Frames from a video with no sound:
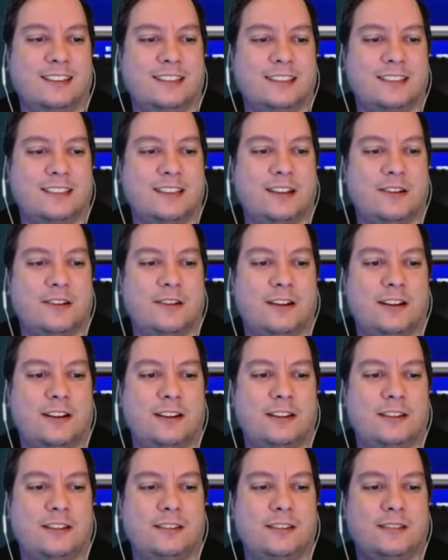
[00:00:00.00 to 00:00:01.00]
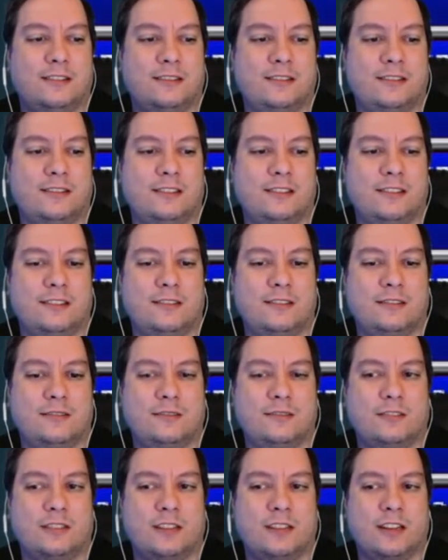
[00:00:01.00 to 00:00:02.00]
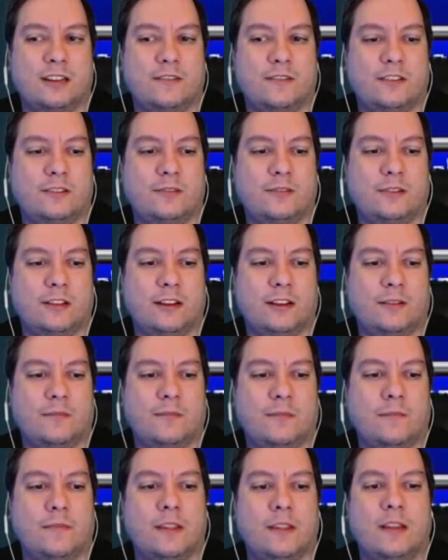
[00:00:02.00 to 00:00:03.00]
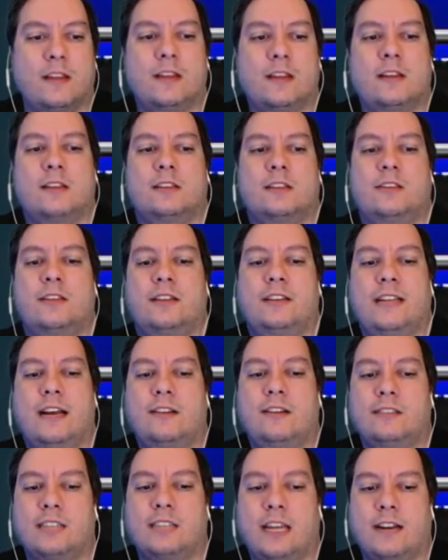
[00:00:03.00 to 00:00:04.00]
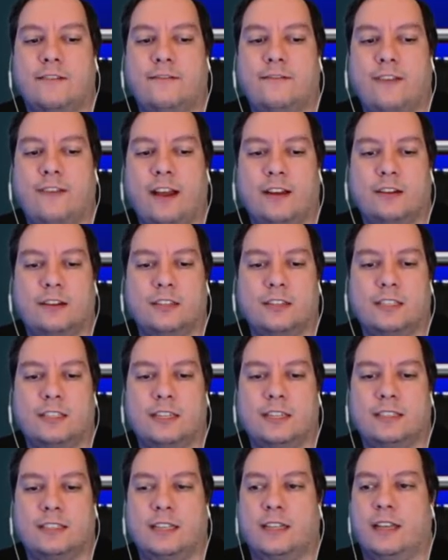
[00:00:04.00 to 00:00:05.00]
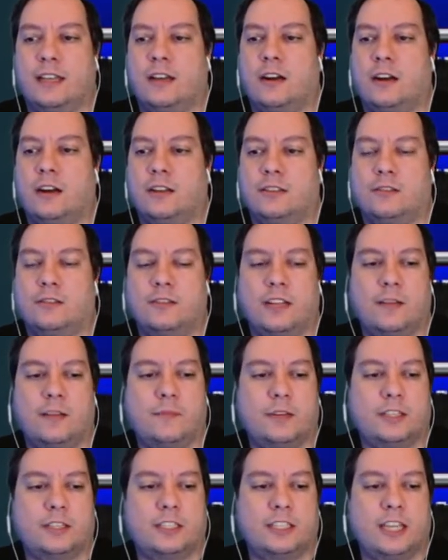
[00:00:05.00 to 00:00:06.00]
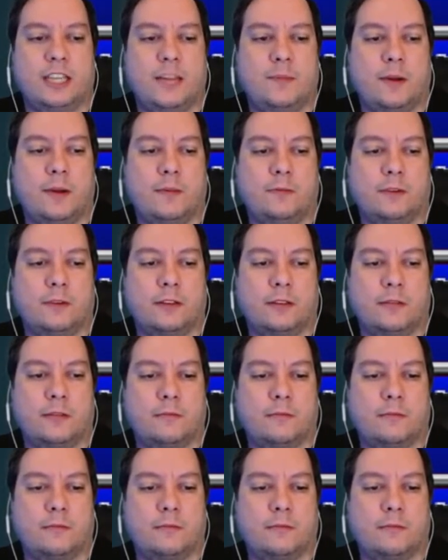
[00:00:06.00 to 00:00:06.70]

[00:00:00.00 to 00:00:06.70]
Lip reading: So, yeah, I'll just kind of ignore that. So the downside of fighters is that they cost so damn much to keep up with.